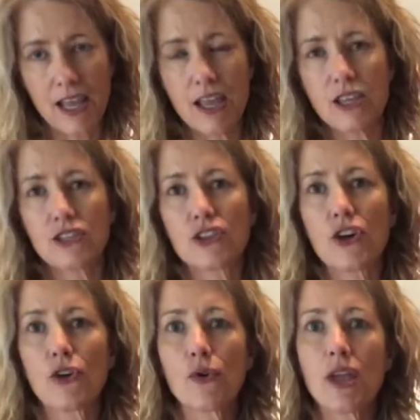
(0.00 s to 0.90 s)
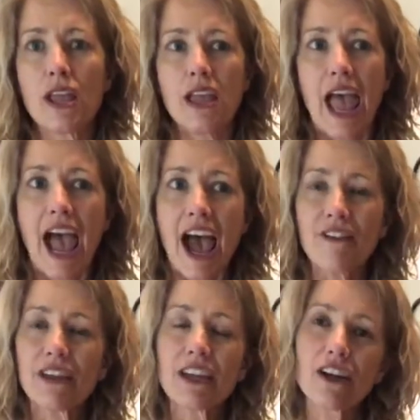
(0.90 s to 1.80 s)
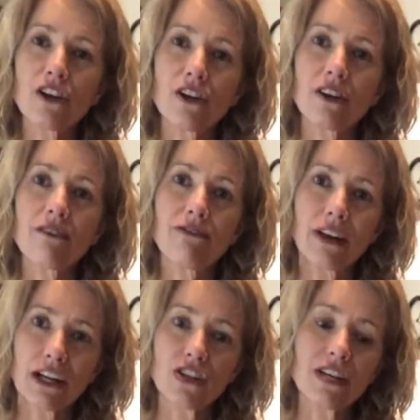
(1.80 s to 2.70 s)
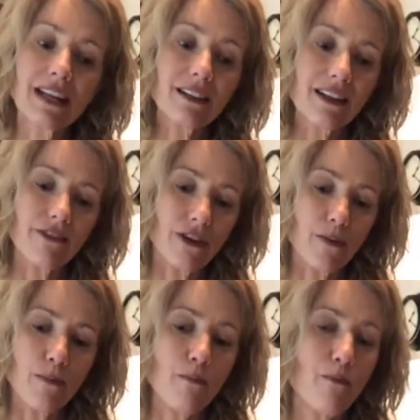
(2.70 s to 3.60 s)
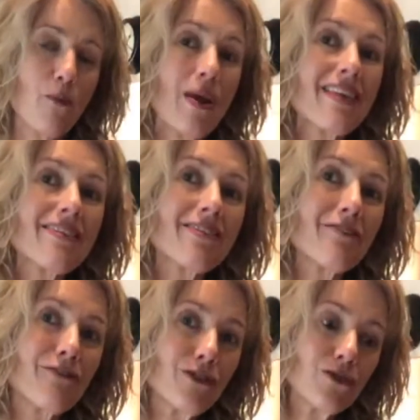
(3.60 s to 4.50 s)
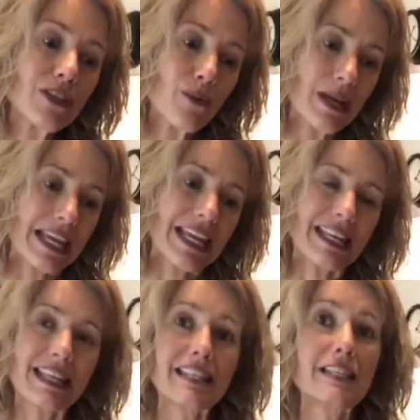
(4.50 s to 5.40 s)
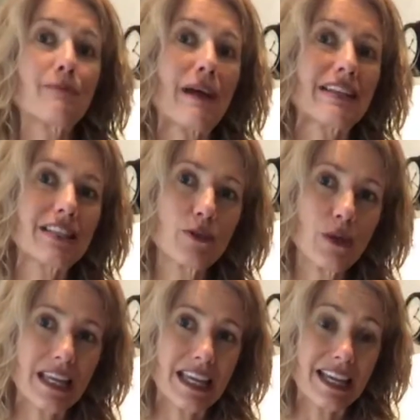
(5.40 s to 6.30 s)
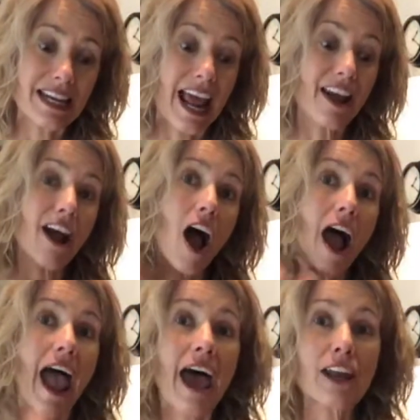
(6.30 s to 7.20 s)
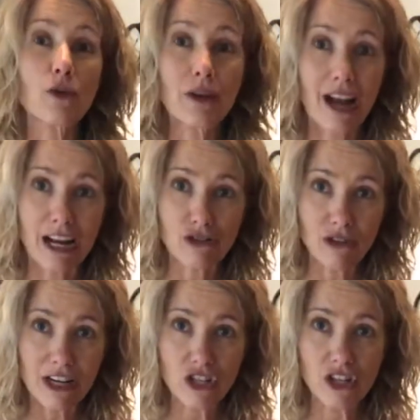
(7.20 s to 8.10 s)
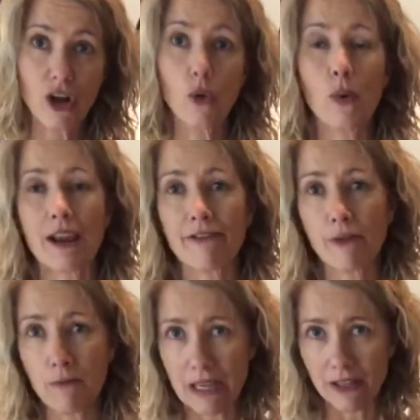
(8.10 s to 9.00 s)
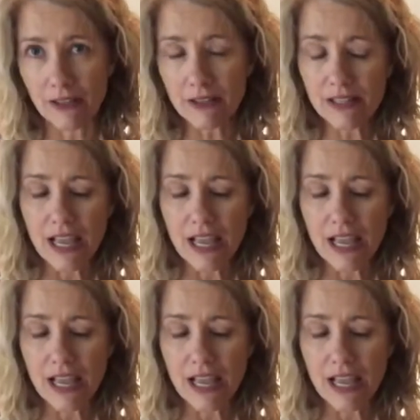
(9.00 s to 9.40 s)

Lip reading: So having a good functioning liver with the foods that we eat and the spices we eat and adequate hydration away from meals